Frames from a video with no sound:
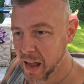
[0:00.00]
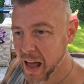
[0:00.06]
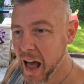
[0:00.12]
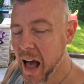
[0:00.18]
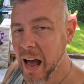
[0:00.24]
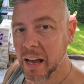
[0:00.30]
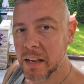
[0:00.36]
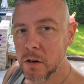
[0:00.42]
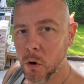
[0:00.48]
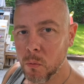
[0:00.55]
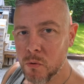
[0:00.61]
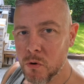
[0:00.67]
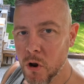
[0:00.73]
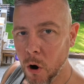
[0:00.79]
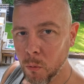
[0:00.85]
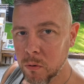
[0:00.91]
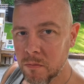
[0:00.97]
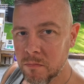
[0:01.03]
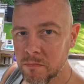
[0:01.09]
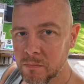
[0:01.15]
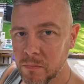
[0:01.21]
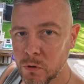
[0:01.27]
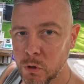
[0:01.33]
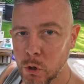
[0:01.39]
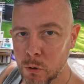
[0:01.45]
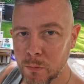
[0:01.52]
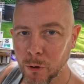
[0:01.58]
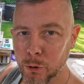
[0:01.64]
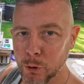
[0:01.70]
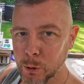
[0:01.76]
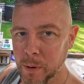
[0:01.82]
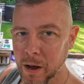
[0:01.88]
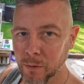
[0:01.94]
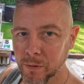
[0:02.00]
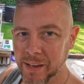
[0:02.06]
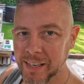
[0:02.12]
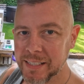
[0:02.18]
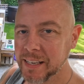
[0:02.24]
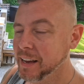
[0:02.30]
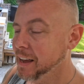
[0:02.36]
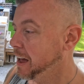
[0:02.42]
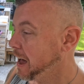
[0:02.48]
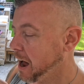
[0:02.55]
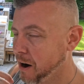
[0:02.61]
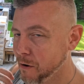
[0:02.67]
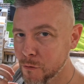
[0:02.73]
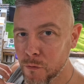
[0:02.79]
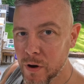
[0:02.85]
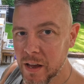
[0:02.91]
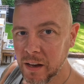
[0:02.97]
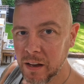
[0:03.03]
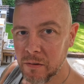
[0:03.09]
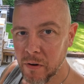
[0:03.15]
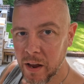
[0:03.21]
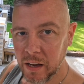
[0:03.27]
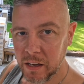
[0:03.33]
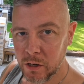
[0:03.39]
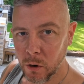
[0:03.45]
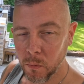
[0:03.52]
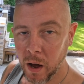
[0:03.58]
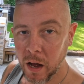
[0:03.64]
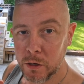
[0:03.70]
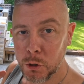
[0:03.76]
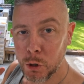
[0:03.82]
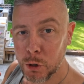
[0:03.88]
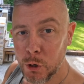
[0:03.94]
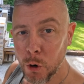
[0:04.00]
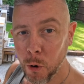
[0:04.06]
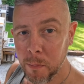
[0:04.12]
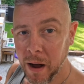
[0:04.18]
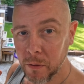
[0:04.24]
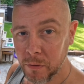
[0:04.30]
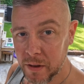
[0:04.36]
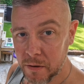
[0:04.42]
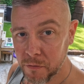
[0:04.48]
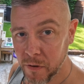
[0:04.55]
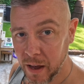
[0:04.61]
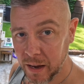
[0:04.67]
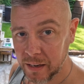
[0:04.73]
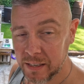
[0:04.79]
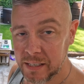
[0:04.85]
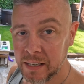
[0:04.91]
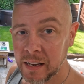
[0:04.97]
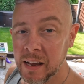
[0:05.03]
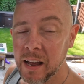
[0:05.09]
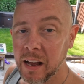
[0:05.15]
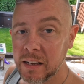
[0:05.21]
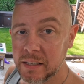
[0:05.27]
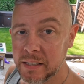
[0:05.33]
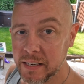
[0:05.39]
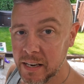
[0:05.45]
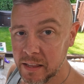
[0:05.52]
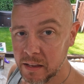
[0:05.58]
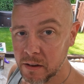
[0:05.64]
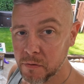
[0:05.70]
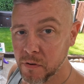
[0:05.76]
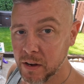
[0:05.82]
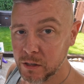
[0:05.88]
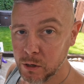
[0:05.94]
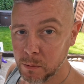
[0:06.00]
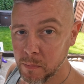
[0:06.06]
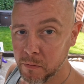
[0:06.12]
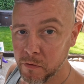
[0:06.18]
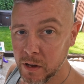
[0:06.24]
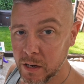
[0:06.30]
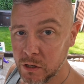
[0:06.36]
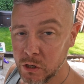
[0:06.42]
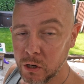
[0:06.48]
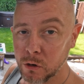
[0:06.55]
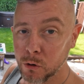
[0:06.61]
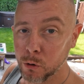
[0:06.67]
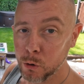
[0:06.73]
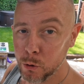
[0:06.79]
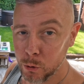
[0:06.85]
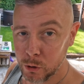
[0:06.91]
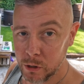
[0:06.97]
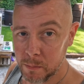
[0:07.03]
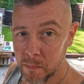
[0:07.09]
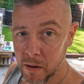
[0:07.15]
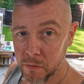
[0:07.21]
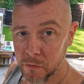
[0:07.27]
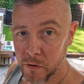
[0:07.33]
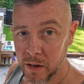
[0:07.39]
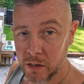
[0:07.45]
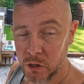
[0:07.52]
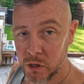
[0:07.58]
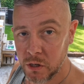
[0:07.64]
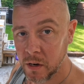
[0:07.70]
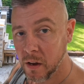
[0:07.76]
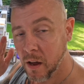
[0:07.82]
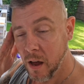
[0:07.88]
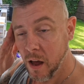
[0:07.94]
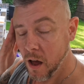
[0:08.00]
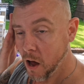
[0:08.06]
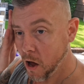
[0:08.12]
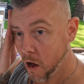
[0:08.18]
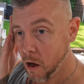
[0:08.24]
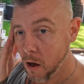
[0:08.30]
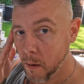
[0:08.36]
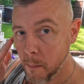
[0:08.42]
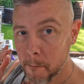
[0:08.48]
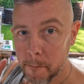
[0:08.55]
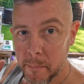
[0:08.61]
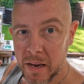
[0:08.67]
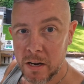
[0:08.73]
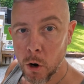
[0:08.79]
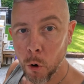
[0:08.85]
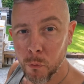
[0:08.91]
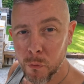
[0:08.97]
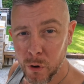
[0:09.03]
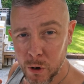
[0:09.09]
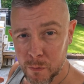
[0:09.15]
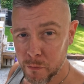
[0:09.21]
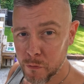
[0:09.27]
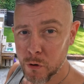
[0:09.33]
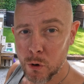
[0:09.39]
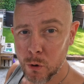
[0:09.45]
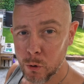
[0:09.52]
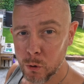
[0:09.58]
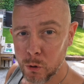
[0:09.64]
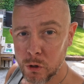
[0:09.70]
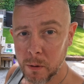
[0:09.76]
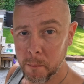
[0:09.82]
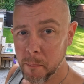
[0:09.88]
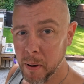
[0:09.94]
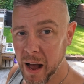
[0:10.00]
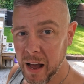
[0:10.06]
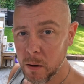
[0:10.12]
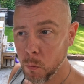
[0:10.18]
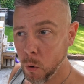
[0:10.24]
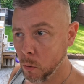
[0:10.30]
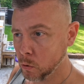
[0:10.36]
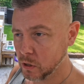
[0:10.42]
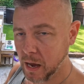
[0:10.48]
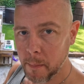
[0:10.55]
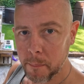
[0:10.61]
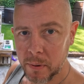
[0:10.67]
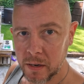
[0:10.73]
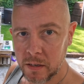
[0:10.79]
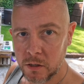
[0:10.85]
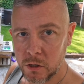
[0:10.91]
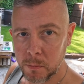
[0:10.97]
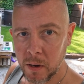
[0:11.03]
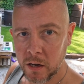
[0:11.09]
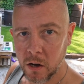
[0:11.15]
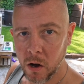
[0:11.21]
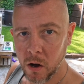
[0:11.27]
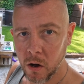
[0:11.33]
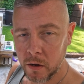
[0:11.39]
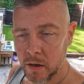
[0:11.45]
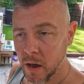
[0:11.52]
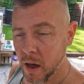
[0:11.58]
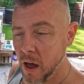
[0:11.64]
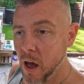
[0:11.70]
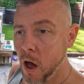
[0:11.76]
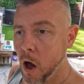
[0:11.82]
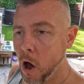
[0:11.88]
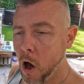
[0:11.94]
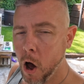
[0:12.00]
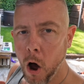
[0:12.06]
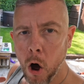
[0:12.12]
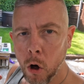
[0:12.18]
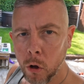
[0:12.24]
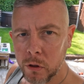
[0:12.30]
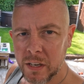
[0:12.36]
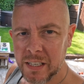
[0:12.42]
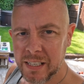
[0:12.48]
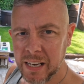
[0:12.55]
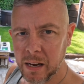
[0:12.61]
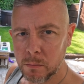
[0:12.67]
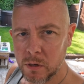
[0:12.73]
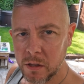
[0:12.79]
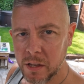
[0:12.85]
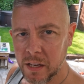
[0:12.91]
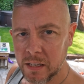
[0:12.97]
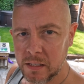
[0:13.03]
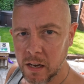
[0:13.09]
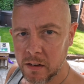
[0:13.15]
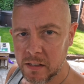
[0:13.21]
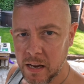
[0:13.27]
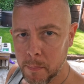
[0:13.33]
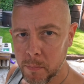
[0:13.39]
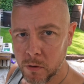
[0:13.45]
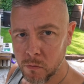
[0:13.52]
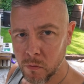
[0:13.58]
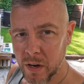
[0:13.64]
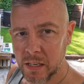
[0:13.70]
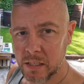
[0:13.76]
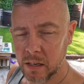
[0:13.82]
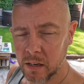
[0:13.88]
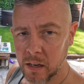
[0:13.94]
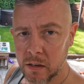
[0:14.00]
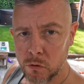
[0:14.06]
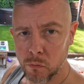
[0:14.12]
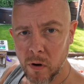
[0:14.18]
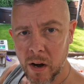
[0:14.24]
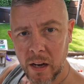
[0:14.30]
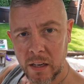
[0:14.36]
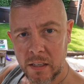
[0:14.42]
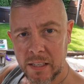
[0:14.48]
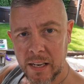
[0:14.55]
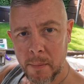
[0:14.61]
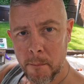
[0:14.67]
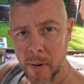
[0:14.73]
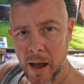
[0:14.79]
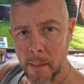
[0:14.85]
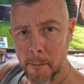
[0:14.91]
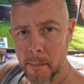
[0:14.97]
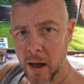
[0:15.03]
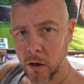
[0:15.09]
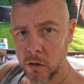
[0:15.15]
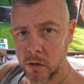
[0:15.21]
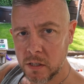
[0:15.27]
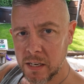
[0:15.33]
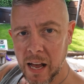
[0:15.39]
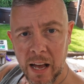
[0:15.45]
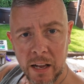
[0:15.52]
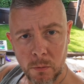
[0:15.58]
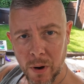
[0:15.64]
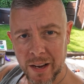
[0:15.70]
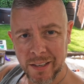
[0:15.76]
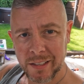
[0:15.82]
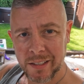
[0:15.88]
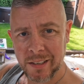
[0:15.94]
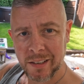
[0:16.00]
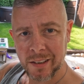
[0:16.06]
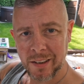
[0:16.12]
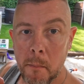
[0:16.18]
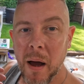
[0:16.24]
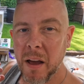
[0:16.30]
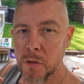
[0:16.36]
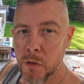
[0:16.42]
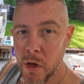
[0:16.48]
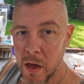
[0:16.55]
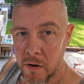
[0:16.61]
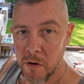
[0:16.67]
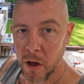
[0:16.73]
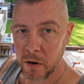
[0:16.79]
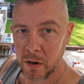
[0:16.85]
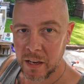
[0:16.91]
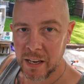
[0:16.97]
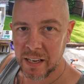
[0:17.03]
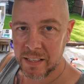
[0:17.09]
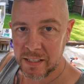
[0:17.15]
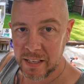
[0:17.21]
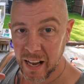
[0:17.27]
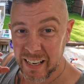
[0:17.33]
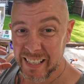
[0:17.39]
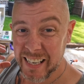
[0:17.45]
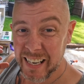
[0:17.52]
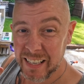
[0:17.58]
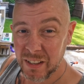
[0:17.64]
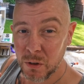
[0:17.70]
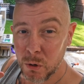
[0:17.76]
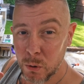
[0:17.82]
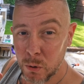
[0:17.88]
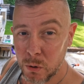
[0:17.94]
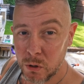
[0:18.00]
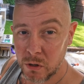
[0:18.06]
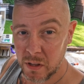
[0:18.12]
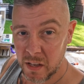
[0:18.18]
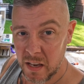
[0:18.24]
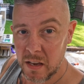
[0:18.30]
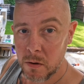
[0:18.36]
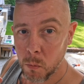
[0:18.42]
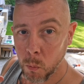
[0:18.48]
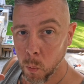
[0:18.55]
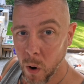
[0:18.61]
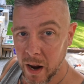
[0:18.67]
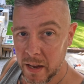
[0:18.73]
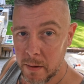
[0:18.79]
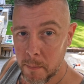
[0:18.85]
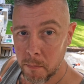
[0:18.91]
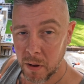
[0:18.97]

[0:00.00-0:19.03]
I don't know too much about this. I really don't. I just know about the effects, and seeing the effects on my fish, losing my fish, being over confused by what was happening to my koi, all these types of things that has happened recently has really sent my melon sideways. My theory on it is that I did lose the white